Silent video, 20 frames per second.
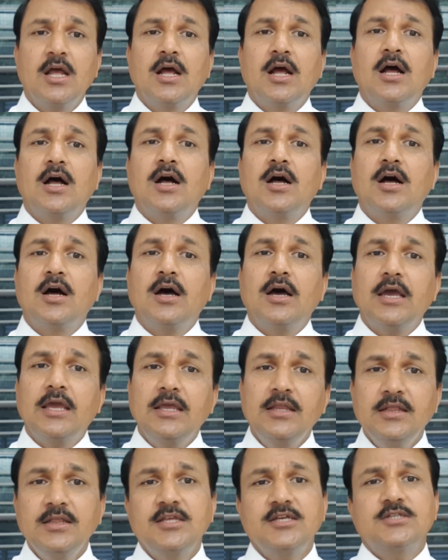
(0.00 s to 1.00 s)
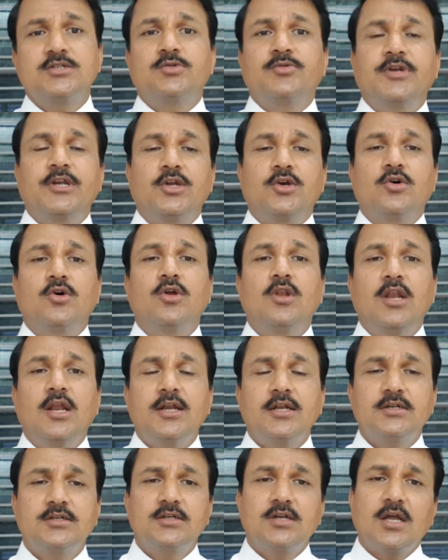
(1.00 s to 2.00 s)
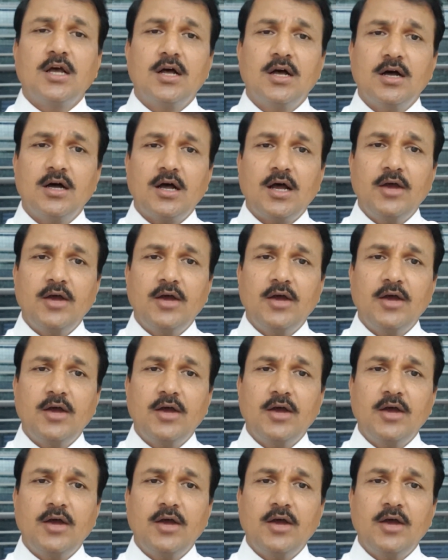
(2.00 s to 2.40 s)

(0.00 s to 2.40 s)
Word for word: Uh, in this video, let uh,